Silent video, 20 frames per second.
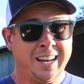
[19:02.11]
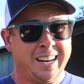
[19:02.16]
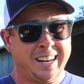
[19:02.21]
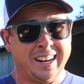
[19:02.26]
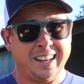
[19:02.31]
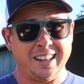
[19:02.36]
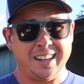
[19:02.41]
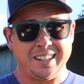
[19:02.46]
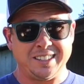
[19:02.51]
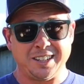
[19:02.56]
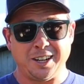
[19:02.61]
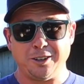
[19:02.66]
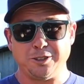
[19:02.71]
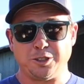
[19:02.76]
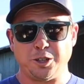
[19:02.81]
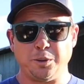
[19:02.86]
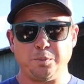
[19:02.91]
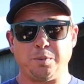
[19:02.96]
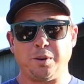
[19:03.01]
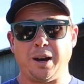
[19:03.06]
Now that's
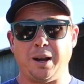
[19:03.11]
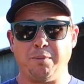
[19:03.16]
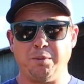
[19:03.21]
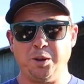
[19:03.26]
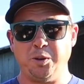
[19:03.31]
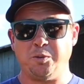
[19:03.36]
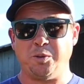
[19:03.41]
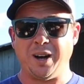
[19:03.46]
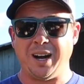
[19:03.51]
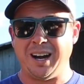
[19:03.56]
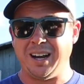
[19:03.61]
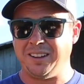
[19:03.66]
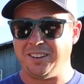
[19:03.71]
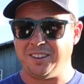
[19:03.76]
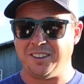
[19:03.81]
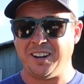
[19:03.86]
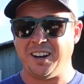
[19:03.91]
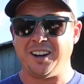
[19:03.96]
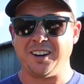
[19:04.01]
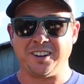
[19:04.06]
also probably why
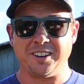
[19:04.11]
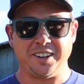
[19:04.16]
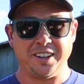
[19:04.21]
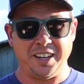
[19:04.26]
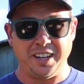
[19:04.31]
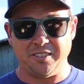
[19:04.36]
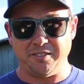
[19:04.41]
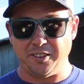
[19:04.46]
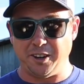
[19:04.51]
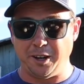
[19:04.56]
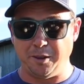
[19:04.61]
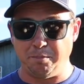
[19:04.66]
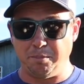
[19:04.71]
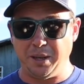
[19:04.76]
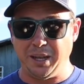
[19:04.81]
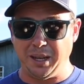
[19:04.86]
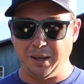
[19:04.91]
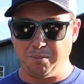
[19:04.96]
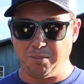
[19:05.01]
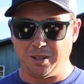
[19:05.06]
they're not going to get very
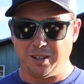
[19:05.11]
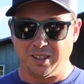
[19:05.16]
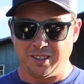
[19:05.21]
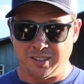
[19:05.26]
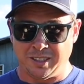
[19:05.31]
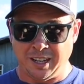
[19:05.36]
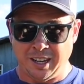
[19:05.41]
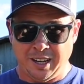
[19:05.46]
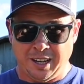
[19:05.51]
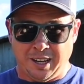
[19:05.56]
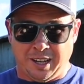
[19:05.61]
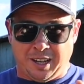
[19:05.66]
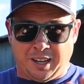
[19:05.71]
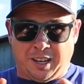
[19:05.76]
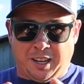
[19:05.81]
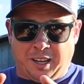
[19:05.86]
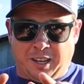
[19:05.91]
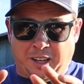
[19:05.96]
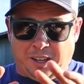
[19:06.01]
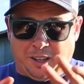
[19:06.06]
big, because
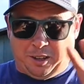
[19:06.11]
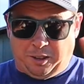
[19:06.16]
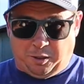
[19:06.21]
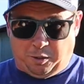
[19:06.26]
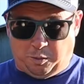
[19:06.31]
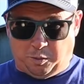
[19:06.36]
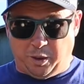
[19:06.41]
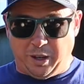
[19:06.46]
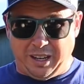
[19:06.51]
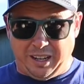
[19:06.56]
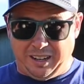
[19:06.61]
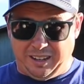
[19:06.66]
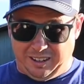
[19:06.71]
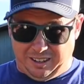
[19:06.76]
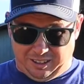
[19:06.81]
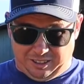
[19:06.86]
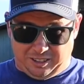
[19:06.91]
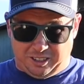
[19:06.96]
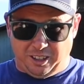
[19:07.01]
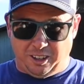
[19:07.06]
when
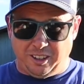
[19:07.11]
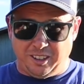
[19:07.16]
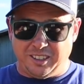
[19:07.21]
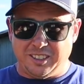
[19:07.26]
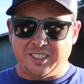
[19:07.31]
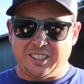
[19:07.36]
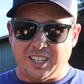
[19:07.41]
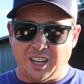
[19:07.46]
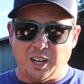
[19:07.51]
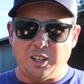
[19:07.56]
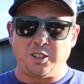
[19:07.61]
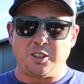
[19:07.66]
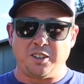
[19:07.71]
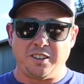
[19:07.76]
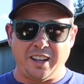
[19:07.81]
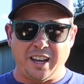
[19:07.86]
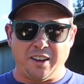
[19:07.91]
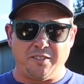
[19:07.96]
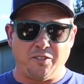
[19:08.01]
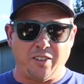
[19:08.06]
a certain section of
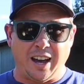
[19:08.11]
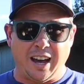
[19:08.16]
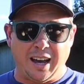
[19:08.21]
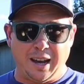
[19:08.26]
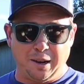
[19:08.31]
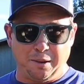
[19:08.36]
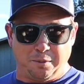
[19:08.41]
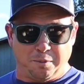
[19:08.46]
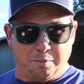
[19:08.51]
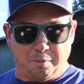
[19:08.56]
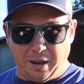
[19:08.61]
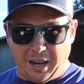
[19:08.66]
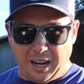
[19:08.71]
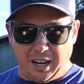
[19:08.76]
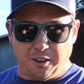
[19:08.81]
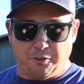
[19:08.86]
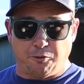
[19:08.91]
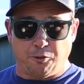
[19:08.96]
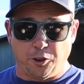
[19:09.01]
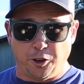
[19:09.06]
that vine made
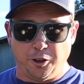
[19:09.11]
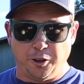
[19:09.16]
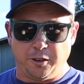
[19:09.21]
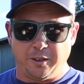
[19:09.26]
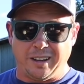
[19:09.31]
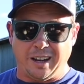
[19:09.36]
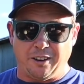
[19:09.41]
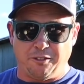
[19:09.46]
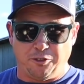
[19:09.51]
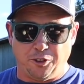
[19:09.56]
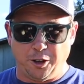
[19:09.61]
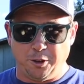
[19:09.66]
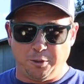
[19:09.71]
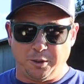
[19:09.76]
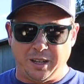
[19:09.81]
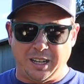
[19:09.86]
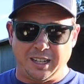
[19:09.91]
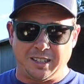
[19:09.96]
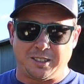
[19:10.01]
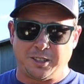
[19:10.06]
a fruit, that fruit
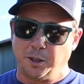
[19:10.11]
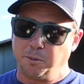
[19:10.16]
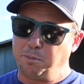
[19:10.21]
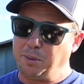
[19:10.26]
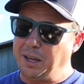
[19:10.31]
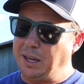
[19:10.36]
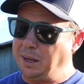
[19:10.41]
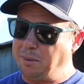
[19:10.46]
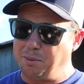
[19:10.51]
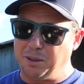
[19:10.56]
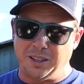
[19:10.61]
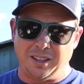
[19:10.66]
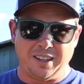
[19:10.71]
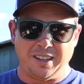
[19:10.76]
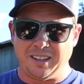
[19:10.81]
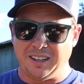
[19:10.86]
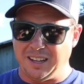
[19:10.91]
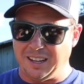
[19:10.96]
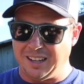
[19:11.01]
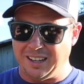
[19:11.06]
would get so big, but
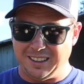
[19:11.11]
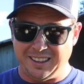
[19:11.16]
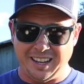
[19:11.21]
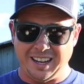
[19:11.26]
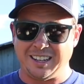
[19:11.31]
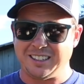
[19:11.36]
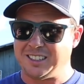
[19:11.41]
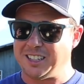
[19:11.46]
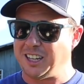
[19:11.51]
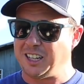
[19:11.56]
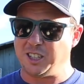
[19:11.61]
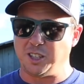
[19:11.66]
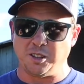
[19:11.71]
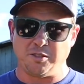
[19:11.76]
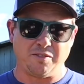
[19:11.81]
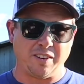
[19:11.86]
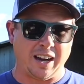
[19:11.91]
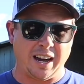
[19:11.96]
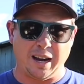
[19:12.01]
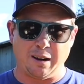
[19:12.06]
then that section
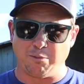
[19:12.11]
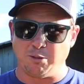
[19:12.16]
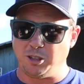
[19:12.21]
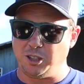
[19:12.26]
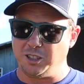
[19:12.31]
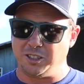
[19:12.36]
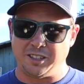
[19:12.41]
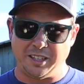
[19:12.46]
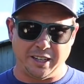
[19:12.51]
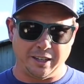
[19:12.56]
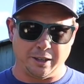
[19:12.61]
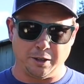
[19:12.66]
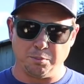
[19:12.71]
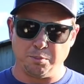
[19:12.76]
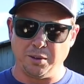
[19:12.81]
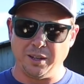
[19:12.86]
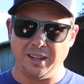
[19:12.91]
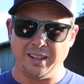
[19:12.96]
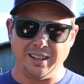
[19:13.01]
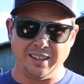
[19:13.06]
of vine would just get
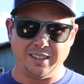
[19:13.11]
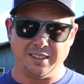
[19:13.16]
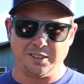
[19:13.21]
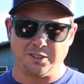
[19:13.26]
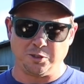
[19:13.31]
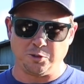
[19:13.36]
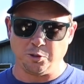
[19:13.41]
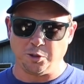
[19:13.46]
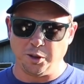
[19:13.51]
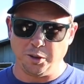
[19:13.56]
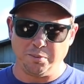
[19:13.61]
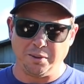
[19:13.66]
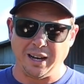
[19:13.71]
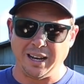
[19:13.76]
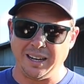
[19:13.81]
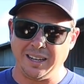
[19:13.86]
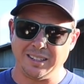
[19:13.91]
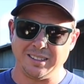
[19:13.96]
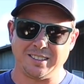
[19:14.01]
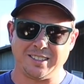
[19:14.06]
completely destroyed
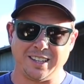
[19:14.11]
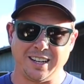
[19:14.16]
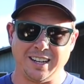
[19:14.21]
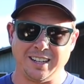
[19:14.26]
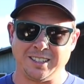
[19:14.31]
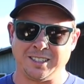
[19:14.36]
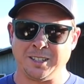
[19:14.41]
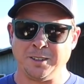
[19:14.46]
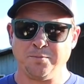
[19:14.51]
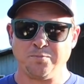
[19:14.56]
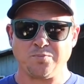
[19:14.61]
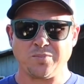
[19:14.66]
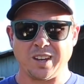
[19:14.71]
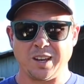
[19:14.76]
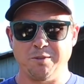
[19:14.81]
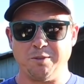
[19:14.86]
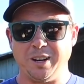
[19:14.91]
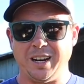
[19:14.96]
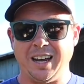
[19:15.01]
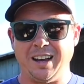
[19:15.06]
by insects,
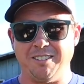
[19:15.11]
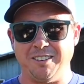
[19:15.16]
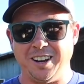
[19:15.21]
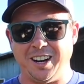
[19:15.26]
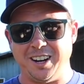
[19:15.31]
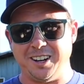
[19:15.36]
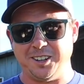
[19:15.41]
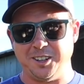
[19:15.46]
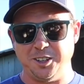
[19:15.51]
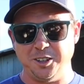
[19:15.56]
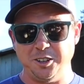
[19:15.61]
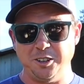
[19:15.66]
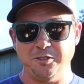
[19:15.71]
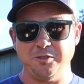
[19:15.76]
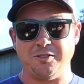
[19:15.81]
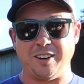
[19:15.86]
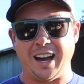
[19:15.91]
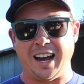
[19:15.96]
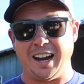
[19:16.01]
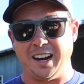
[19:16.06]
and we'd have a lot of new
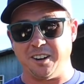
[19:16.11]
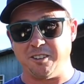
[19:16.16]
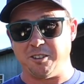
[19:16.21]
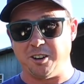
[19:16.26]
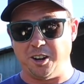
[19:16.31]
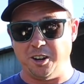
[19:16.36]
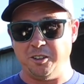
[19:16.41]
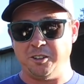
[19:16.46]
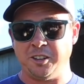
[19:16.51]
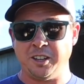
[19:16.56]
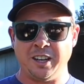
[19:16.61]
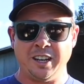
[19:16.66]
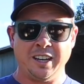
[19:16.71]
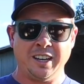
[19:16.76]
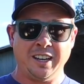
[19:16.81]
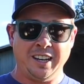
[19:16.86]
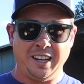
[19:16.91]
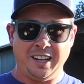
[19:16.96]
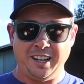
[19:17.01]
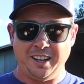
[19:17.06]
vine growth,
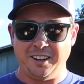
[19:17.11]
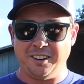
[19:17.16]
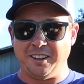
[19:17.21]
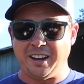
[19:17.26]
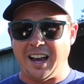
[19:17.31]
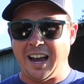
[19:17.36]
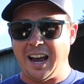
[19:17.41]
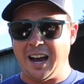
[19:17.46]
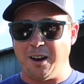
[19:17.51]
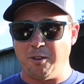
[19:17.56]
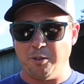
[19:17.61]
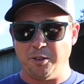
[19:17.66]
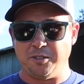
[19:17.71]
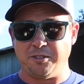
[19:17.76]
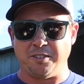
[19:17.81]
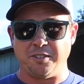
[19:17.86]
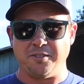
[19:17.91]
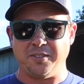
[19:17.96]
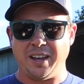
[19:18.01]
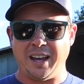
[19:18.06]
you know, outward
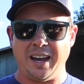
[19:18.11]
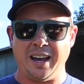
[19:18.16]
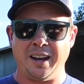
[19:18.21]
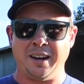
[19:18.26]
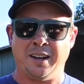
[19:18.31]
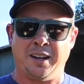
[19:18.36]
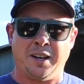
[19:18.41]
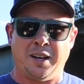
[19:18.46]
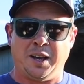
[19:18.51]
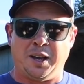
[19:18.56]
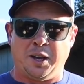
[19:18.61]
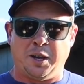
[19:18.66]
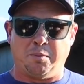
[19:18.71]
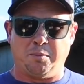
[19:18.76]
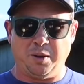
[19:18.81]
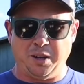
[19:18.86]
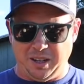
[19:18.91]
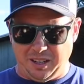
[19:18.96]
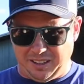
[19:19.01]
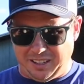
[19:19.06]
from that,
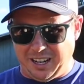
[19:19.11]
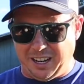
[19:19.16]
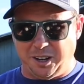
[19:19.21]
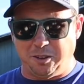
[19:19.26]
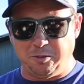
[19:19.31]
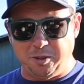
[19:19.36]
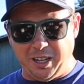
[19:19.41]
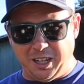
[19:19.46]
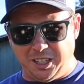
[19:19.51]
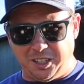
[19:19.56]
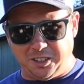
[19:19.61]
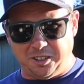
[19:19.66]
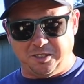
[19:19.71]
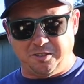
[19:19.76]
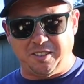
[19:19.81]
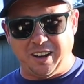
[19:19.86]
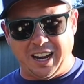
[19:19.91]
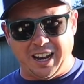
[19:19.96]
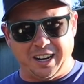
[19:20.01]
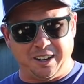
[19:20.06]
but that original
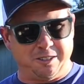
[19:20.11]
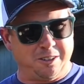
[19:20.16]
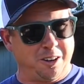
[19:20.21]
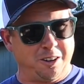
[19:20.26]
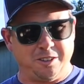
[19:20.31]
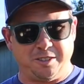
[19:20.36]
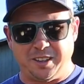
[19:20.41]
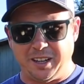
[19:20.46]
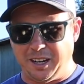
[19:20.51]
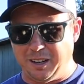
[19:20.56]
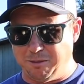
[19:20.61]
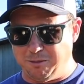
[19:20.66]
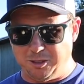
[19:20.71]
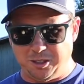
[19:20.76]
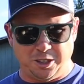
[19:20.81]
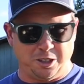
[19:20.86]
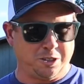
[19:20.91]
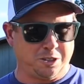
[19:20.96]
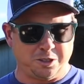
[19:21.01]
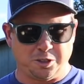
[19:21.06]
vine growth there
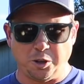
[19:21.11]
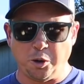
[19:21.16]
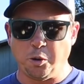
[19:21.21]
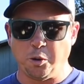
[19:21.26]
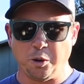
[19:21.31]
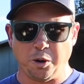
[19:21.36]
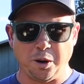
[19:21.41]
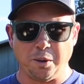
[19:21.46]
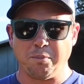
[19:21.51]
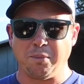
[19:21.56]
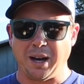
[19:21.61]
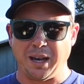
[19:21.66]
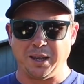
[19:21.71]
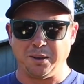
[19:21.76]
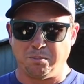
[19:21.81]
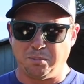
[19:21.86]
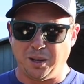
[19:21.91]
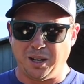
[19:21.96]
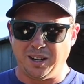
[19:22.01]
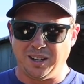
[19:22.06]
was just tore up by
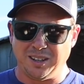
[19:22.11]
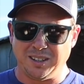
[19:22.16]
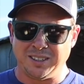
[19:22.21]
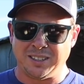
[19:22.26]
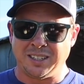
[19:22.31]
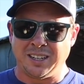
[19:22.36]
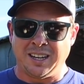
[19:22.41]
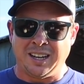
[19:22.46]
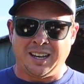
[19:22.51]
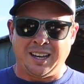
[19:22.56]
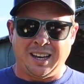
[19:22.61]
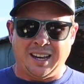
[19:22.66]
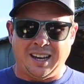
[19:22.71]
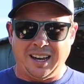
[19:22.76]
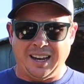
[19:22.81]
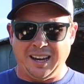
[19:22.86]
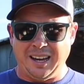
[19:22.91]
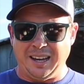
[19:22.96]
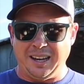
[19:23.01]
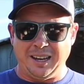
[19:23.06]
the bugs,
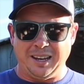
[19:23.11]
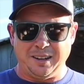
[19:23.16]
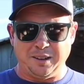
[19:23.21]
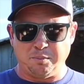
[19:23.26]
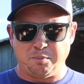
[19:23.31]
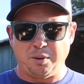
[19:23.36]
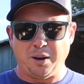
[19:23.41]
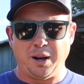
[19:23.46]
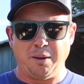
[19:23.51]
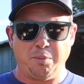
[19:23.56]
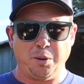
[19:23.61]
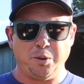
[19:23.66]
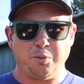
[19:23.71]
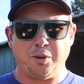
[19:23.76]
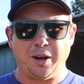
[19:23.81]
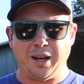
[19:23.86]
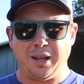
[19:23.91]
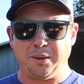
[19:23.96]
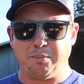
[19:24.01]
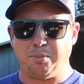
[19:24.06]
and probably
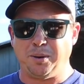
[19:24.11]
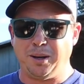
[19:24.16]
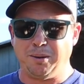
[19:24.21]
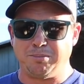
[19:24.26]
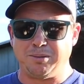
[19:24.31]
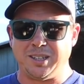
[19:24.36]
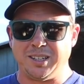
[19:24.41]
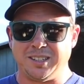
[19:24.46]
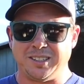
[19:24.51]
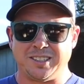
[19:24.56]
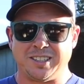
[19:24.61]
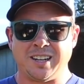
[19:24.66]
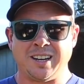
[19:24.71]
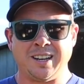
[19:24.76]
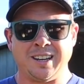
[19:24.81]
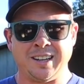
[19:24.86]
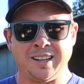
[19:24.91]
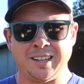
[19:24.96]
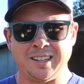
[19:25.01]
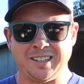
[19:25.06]
why the pumpkins
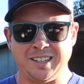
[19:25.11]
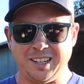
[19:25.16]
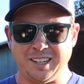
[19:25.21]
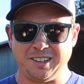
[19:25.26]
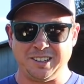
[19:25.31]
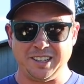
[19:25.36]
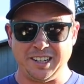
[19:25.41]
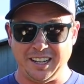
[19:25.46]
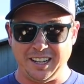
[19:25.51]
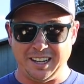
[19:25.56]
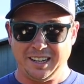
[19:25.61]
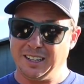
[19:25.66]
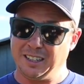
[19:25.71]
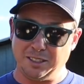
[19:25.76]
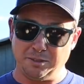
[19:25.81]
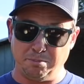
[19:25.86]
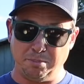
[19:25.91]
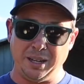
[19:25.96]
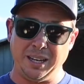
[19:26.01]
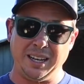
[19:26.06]
didn't get
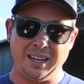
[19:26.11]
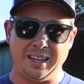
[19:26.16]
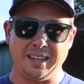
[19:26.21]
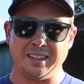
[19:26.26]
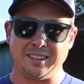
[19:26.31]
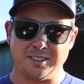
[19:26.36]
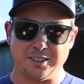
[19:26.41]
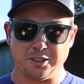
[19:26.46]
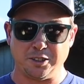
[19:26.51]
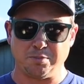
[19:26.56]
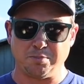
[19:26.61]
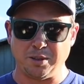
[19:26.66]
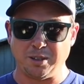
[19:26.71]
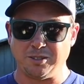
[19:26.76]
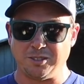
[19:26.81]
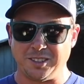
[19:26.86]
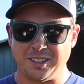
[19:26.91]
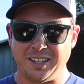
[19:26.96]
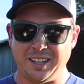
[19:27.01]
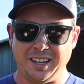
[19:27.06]
as big as they're
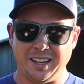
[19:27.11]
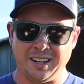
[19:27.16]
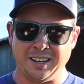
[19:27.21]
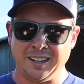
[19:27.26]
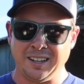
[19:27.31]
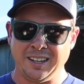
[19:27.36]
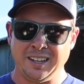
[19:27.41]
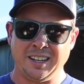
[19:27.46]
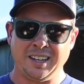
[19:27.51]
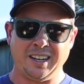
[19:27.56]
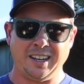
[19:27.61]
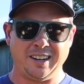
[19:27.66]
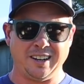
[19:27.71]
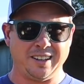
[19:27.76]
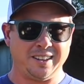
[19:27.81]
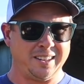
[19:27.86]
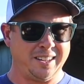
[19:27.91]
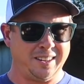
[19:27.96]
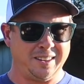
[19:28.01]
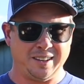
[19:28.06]
supposed to get. You know,
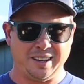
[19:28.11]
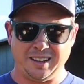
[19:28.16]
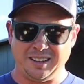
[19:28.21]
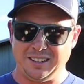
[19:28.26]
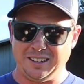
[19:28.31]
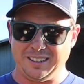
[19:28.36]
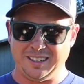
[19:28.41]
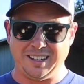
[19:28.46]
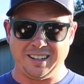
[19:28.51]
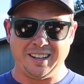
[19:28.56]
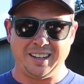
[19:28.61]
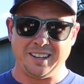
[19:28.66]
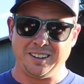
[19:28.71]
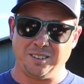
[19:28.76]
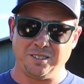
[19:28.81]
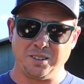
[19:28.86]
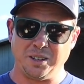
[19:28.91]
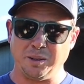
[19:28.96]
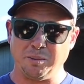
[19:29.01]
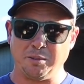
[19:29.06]
I think they can get
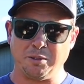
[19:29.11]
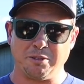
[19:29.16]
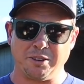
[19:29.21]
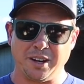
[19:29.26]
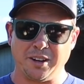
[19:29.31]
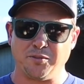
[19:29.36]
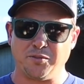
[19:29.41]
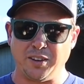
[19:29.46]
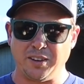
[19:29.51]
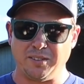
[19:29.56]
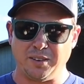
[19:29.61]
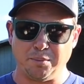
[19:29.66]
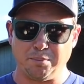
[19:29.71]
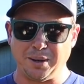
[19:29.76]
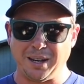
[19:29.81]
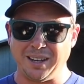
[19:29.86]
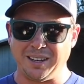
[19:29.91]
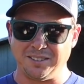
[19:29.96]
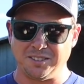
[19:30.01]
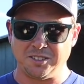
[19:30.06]
on up to around 50
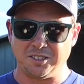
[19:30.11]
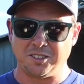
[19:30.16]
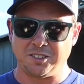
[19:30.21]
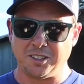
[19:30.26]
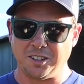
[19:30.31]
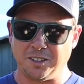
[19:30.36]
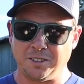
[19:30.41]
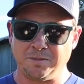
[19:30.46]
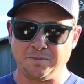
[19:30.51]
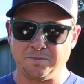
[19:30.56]
pounds or so.